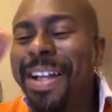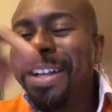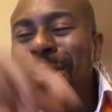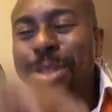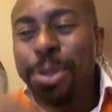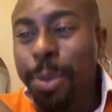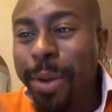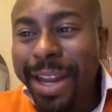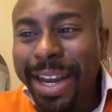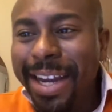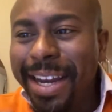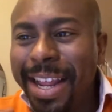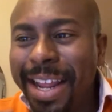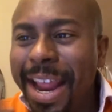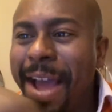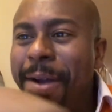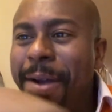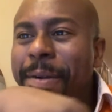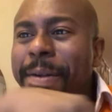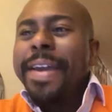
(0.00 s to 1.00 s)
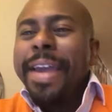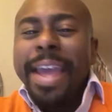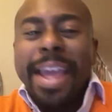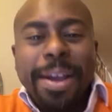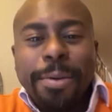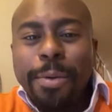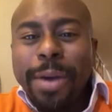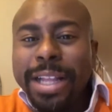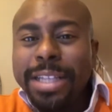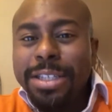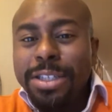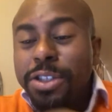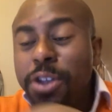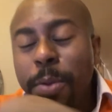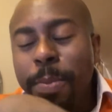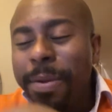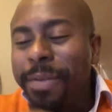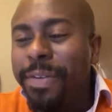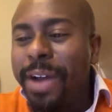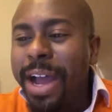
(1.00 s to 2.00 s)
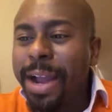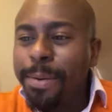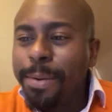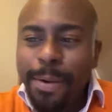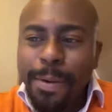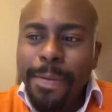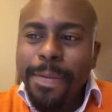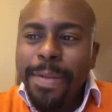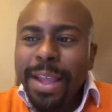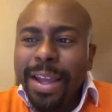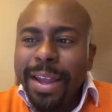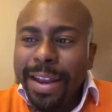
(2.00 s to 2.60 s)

Tweeted it out. It went super viral.